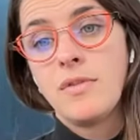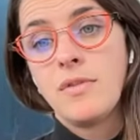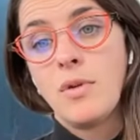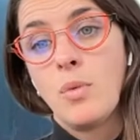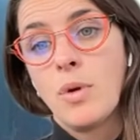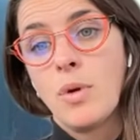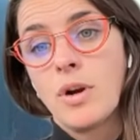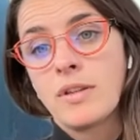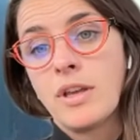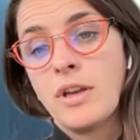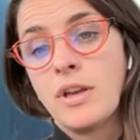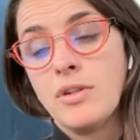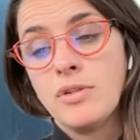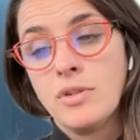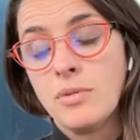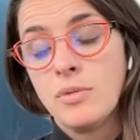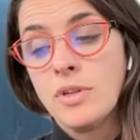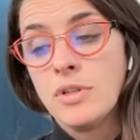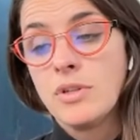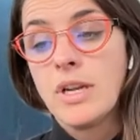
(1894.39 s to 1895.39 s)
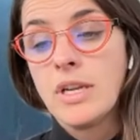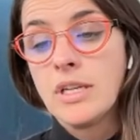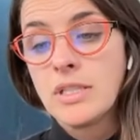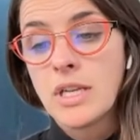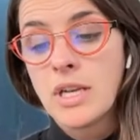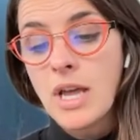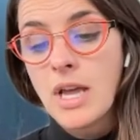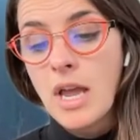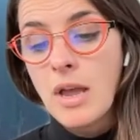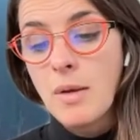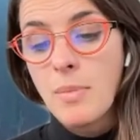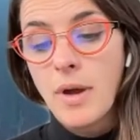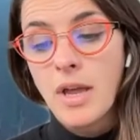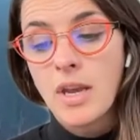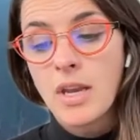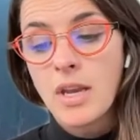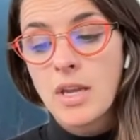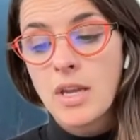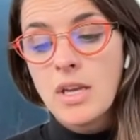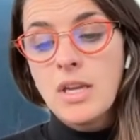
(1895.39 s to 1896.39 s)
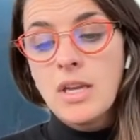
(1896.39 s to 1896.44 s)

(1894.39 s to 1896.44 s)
the work that you're doing day to day but